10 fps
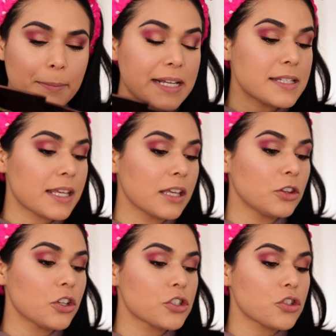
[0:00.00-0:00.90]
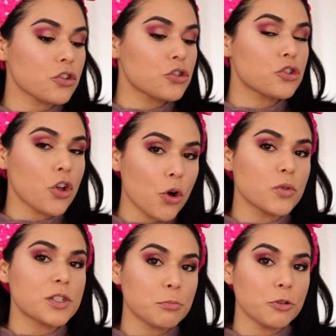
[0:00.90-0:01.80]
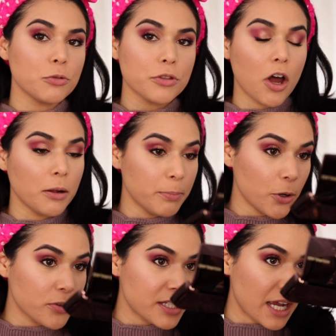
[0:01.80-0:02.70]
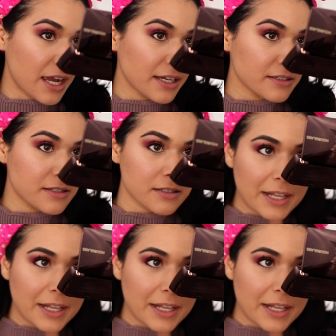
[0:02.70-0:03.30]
my skin looks so smooth on both sides.